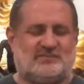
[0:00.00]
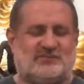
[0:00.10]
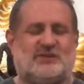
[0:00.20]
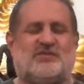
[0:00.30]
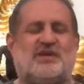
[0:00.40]

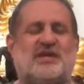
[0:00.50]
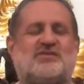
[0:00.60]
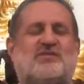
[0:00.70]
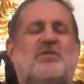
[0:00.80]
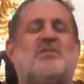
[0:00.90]
So for the next
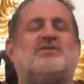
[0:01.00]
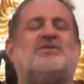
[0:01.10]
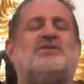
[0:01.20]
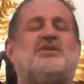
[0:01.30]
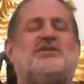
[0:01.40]
few moments,
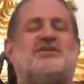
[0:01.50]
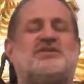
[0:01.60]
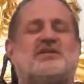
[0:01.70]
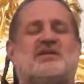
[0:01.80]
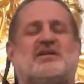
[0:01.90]
we'll do
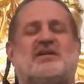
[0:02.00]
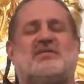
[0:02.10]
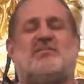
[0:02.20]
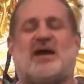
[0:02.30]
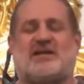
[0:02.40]
this
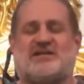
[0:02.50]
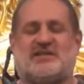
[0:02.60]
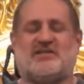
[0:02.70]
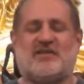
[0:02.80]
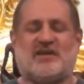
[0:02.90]
practice
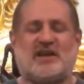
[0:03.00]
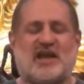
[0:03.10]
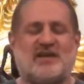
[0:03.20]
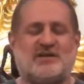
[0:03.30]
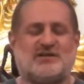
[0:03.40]
of loving
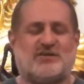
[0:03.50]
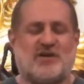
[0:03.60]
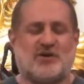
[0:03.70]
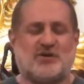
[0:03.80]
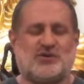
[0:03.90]
kindness for
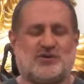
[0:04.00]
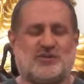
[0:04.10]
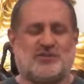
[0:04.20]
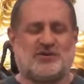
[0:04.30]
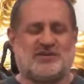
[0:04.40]
our neutral
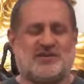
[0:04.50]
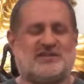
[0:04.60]
person.